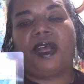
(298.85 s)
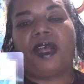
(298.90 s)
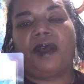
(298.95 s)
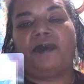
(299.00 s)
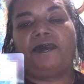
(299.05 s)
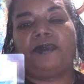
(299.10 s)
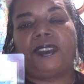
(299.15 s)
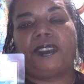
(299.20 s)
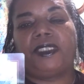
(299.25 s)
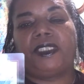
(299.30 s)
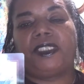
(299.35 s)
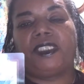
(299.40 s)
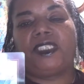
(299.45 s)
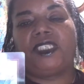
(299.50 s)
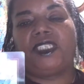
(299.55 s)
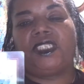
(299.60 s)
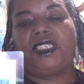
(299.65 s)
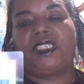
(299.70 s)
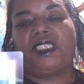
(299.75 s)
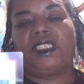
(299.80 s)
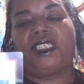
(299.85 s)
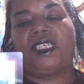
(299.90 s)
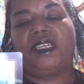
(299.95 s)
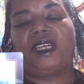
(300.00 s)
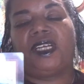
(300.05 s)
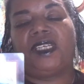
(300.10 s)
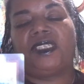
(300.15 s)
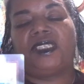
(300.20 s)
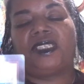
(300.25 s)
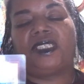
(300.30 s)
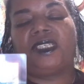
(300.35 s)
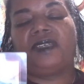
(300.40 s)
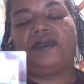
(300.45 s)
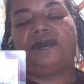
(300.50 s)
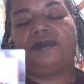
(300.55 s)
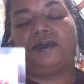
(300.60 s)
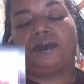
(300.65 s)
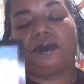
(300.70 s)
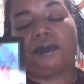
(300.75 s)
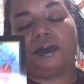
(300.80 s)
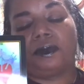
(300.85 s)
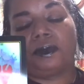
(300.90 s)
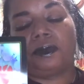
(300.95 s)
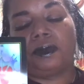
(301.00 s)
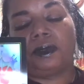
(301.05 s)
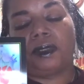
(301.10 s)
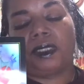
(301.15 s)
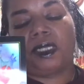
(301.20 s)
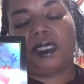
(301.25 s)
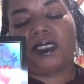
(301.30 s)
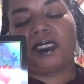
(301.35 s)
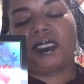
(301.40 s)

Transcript: comfort, stiff a stiff, a